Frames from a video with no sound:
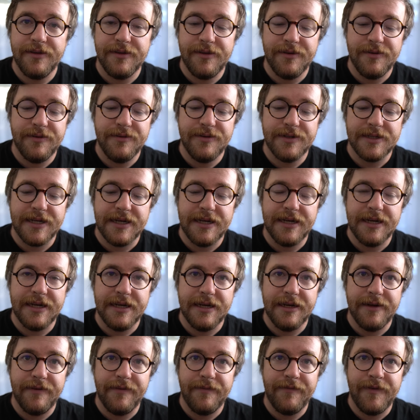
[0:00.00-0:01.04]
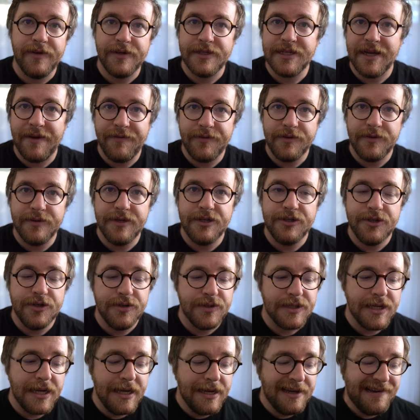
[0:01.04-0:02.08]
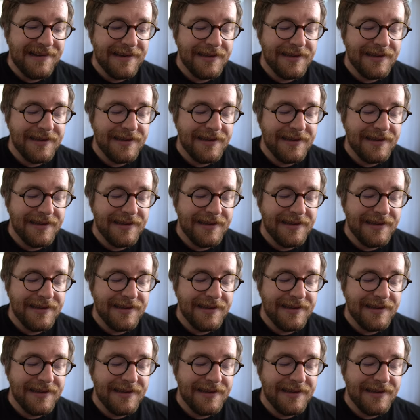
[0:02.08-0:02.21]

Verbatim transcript: those philosophical issues,